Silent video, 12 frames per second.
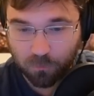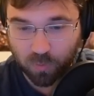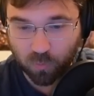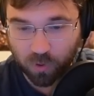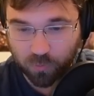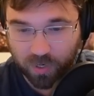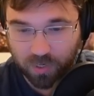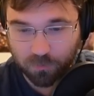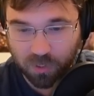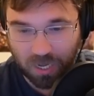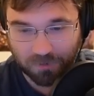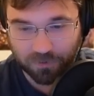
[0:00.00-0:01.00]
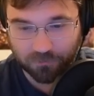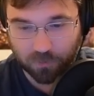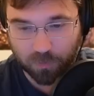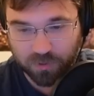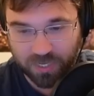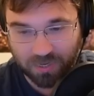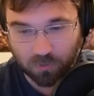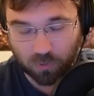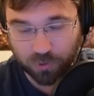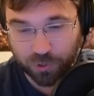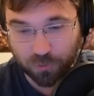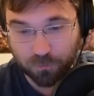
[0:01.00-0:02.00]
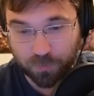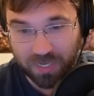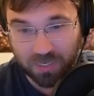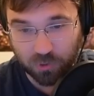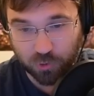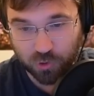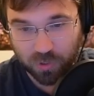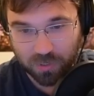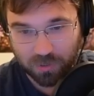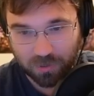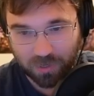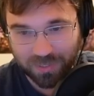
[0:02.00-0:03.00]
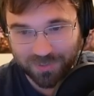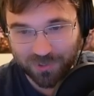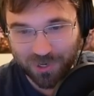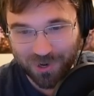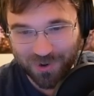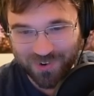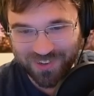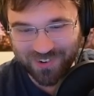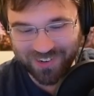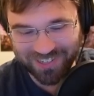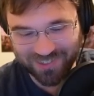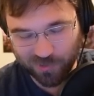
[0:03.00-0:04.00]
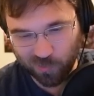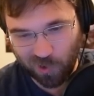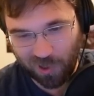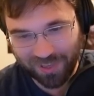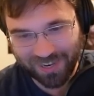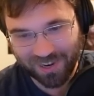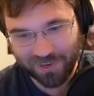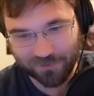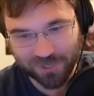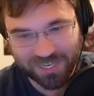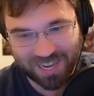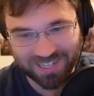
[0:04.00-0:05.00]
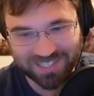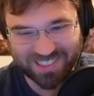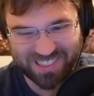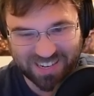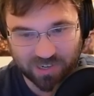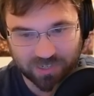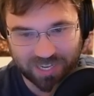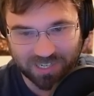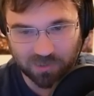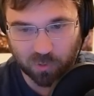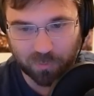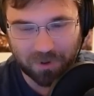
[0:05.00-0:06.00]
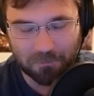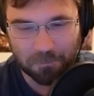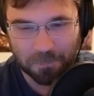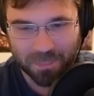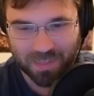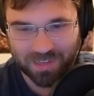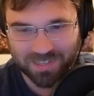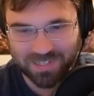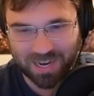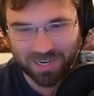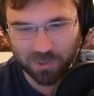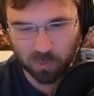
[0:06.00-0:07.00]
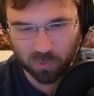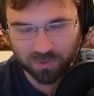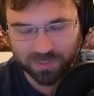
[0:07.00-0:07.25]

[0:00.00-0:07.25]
Put 1 random Coughing from your deck onto your bench. And so you can draw it out of your deck to thin your deck a little bit. It's kind of cool.